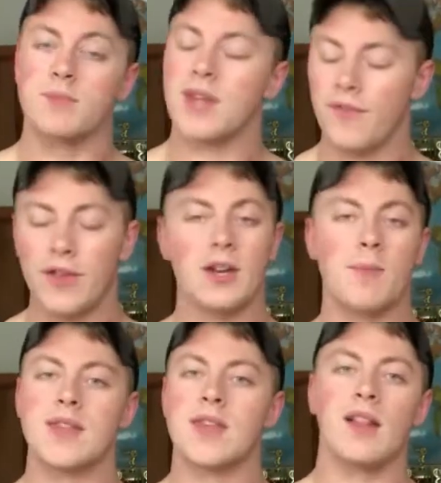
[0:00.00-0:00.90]
I'm definitely
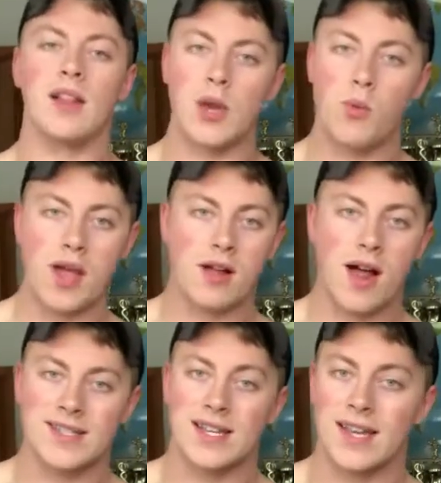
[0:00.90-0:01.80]
gonna make that lightweight
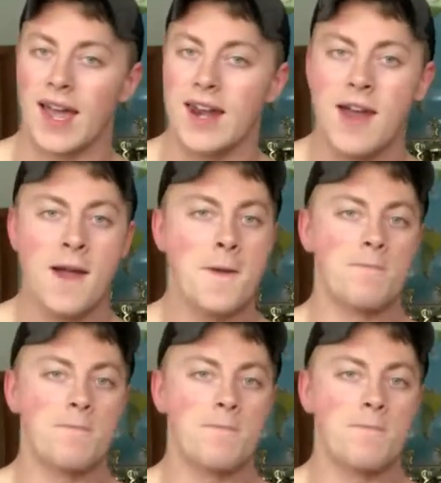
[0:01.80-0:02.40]
class again.